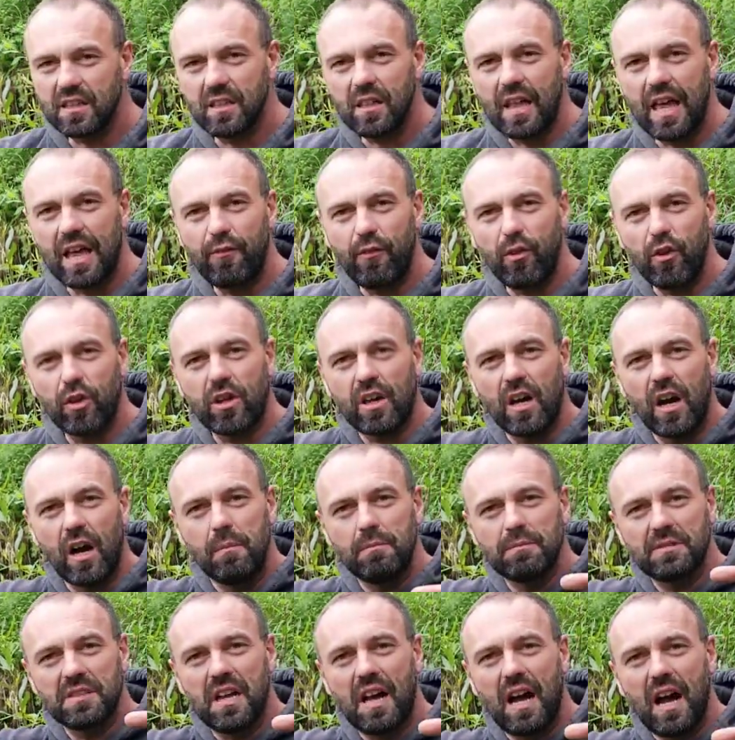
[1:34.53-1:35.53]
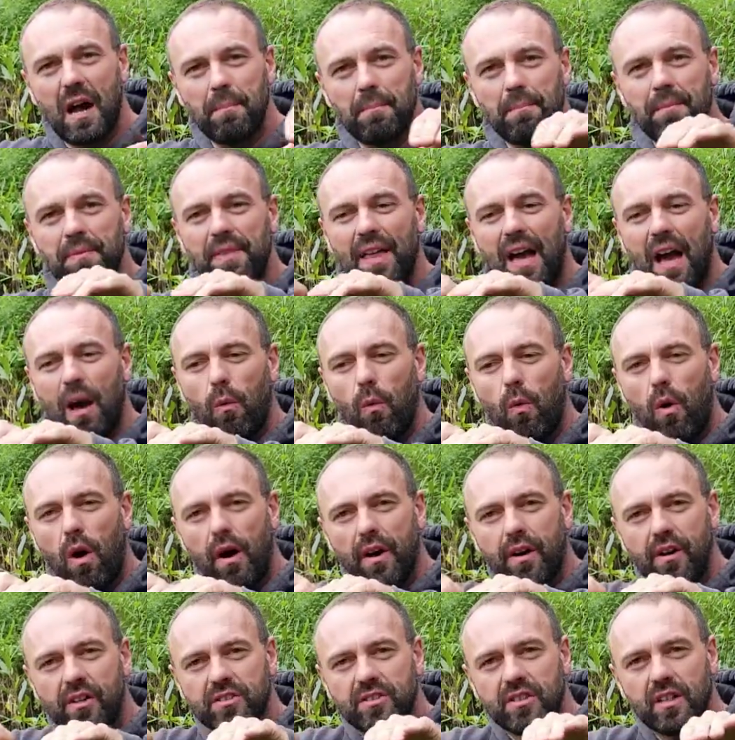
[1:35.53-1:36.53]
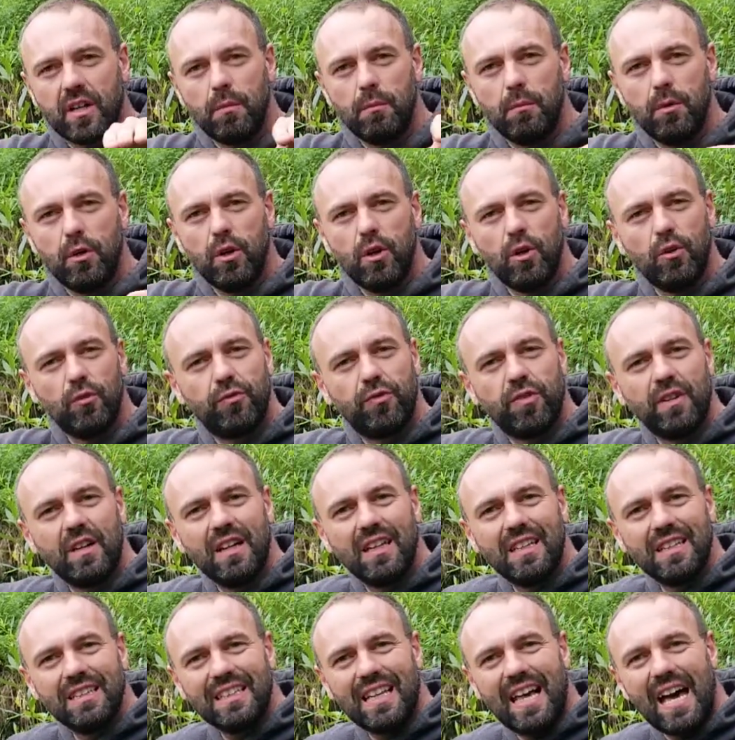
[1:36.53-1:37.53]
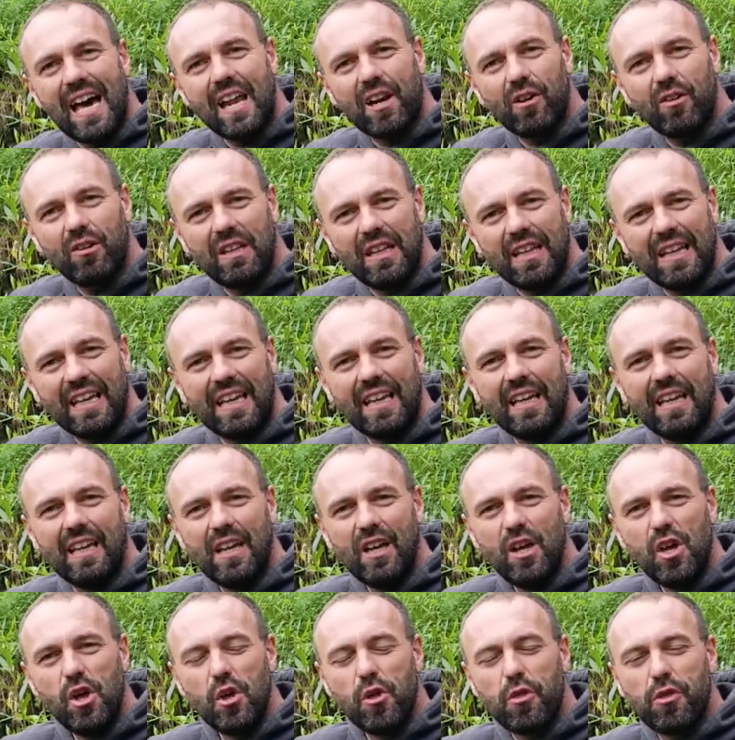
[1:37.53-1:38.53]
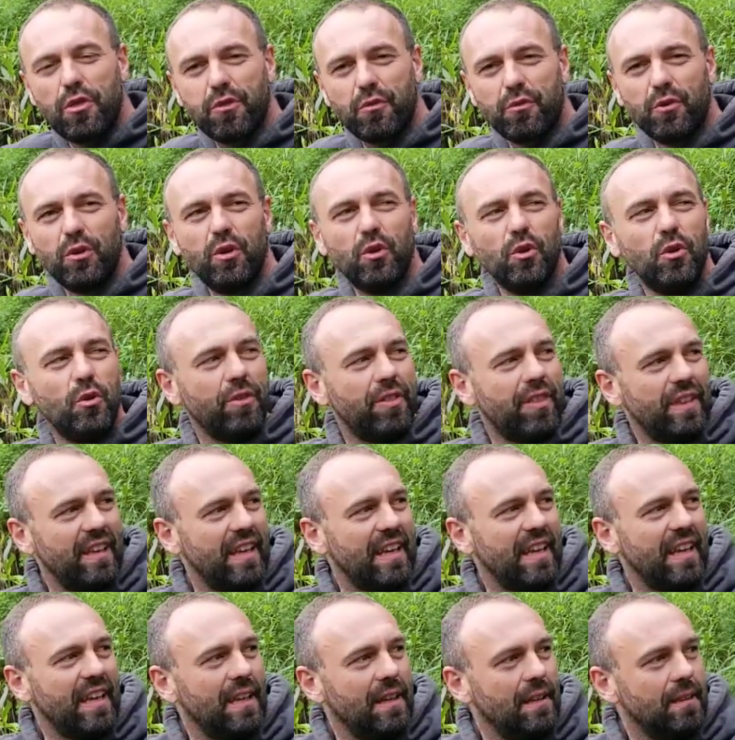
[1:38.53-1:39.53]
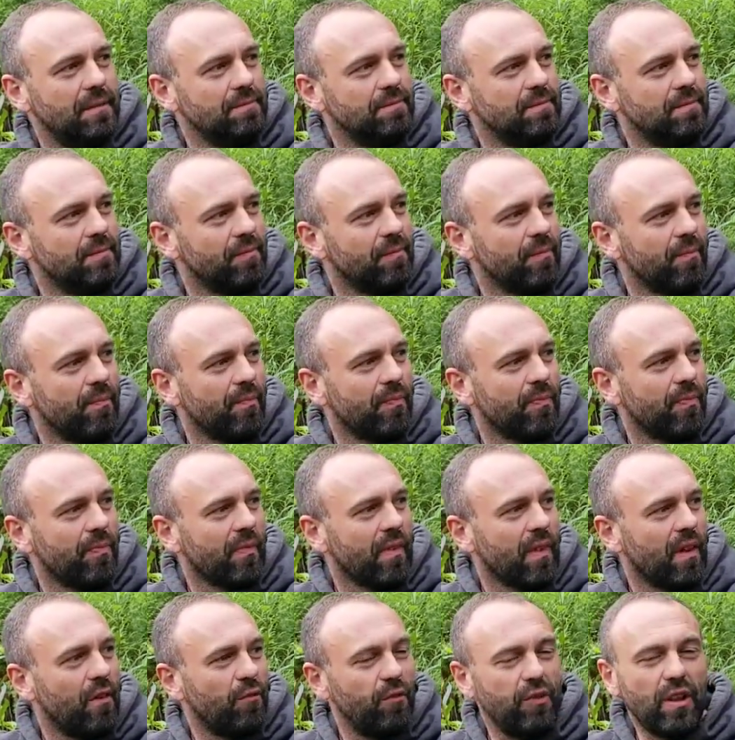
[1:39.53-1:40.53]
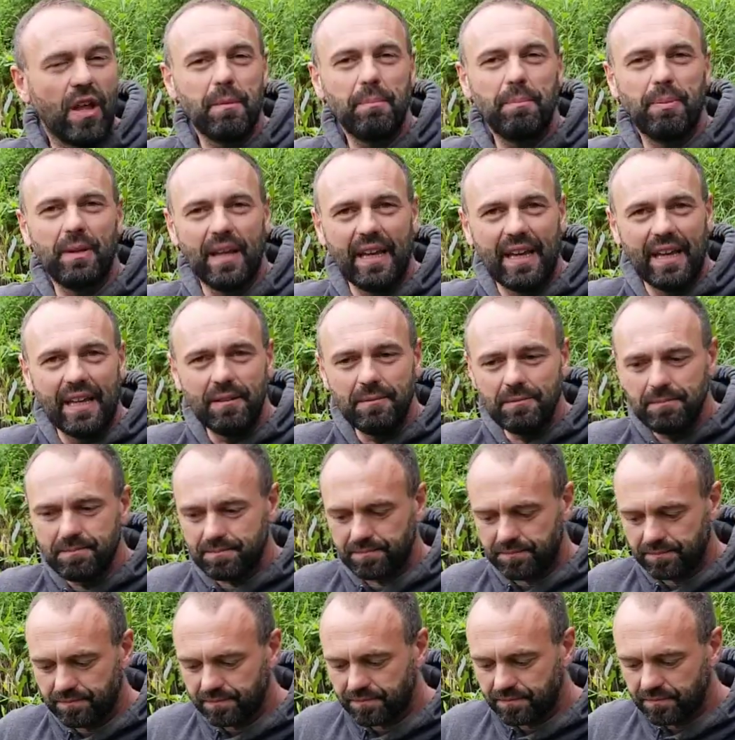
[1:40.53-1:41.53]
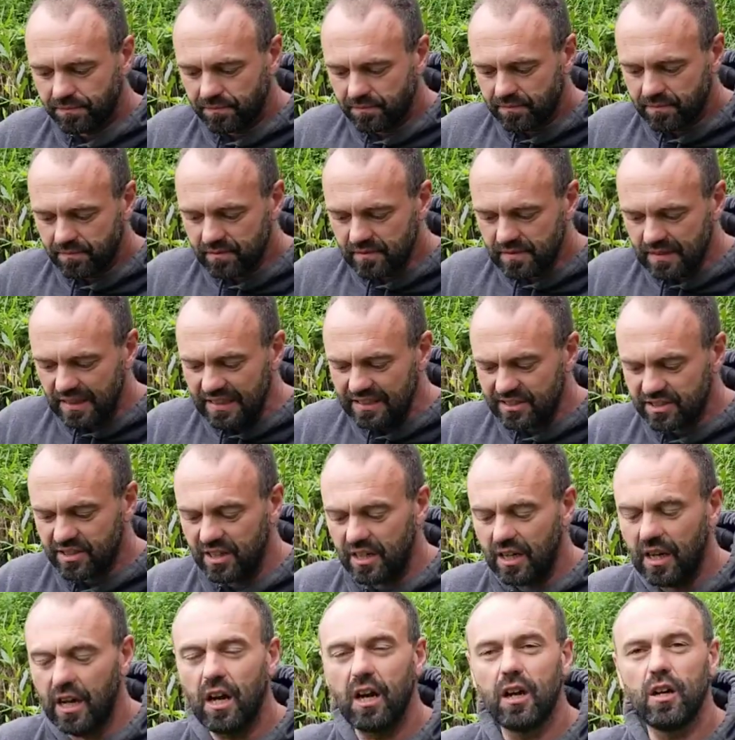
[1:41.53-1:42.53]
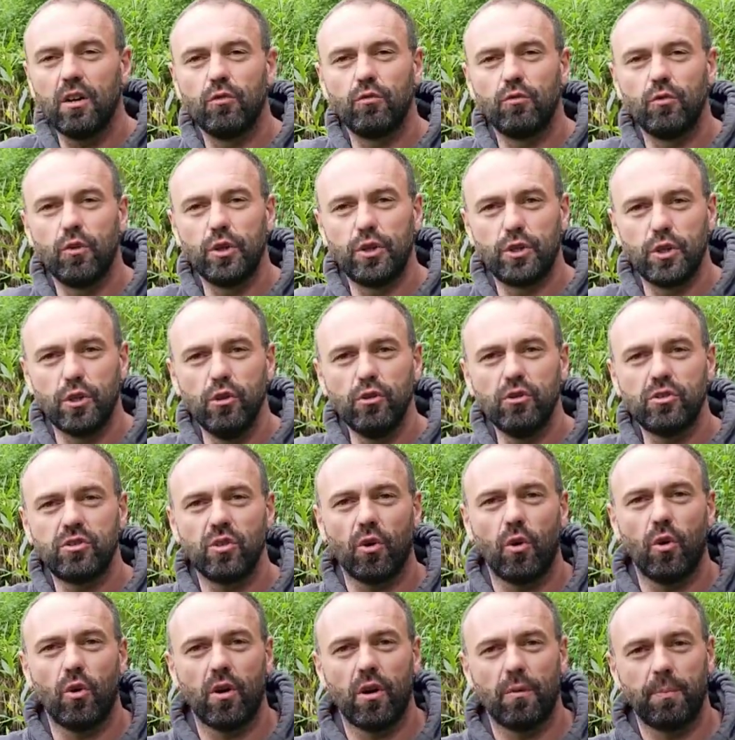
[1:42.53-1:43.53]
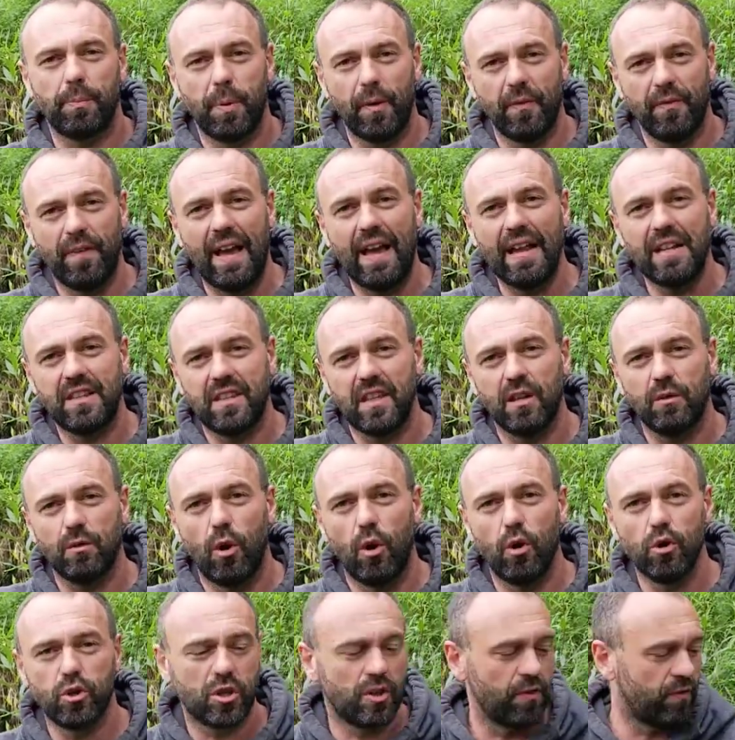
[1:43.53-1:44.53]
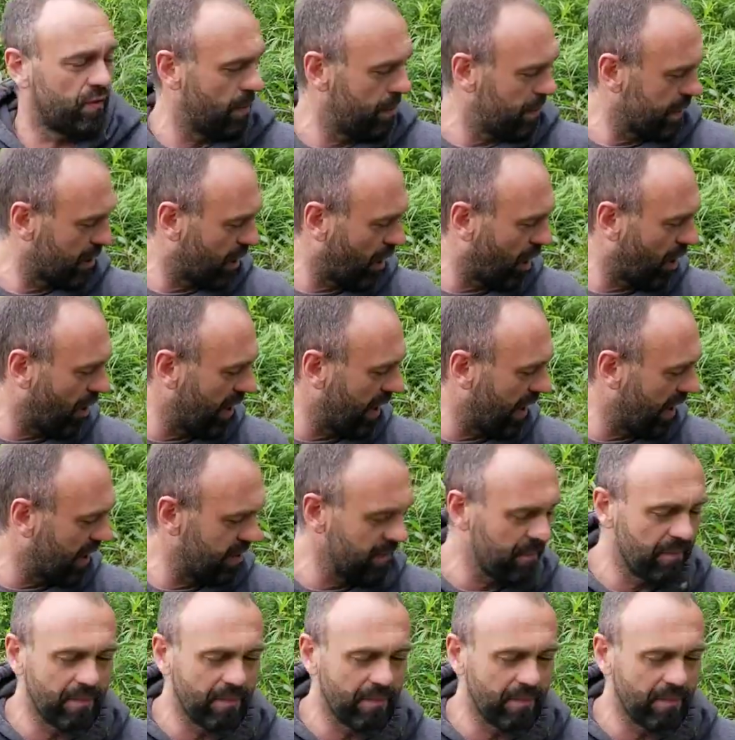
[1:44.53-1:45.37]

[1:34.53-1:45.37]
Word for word: level comes up, that water is going to move laterally through the floodplain. It's going to reduce or prevent the erosion from occurring,